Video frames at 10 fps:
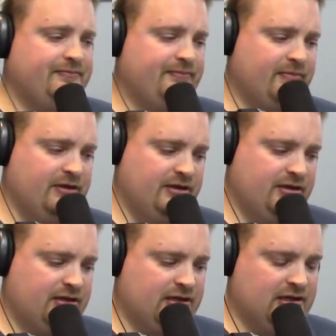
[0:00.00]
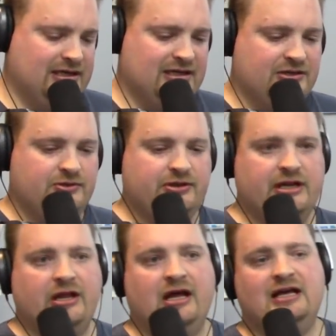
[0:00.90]
And I do
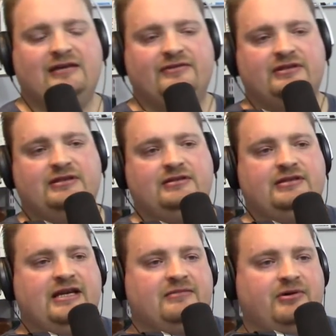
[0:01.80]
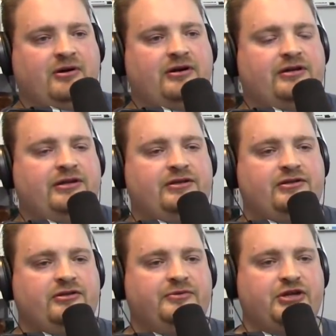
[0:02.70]
appreciate
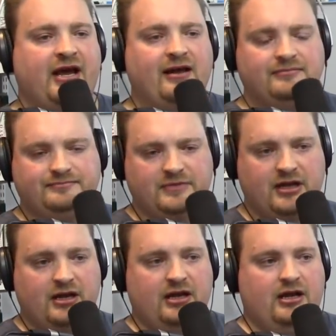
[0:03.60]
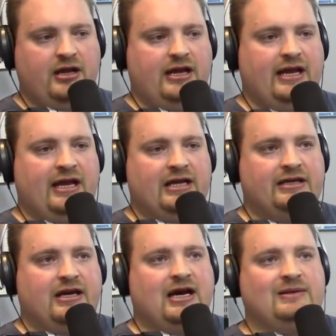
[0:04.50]
everybody tuning in
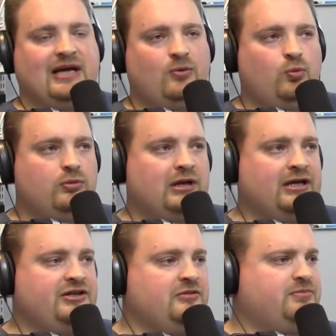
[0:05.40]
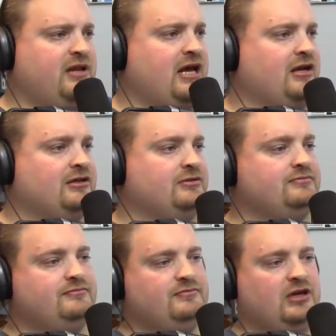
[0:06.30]
live and taking part in the
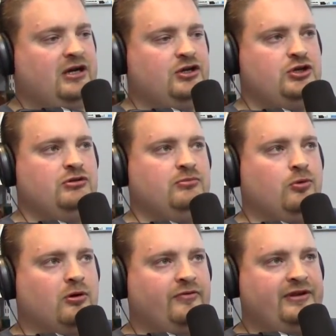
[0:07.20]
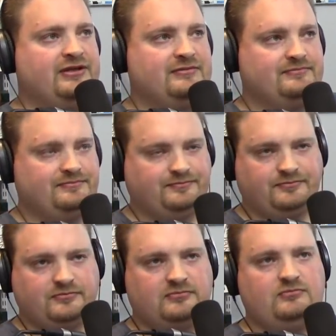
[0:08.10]
YouTube chat. And
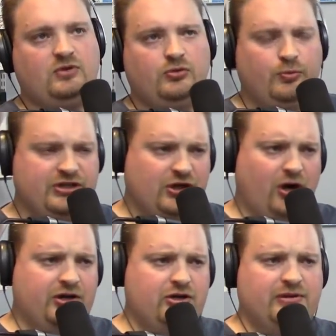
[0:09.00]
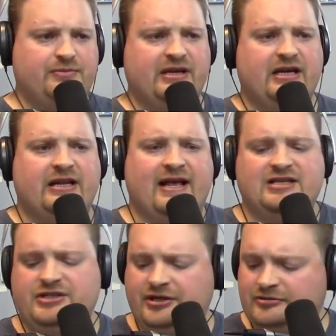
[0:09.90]
I do plan
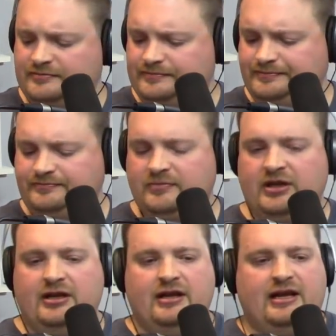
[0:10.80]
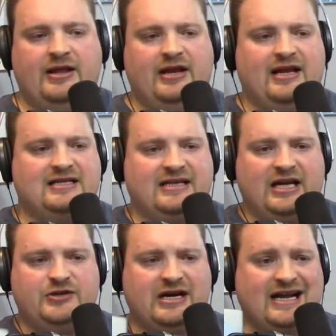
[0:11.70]
on doing more of these.
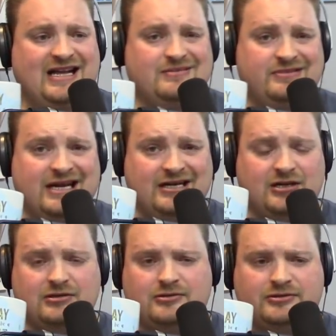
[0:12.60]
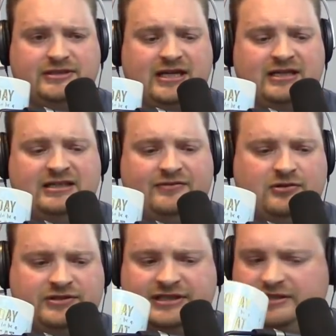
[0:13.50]
We started doing it at the beginning of last
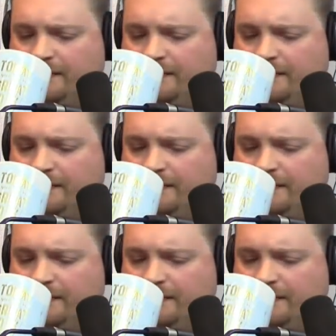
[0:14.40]
year,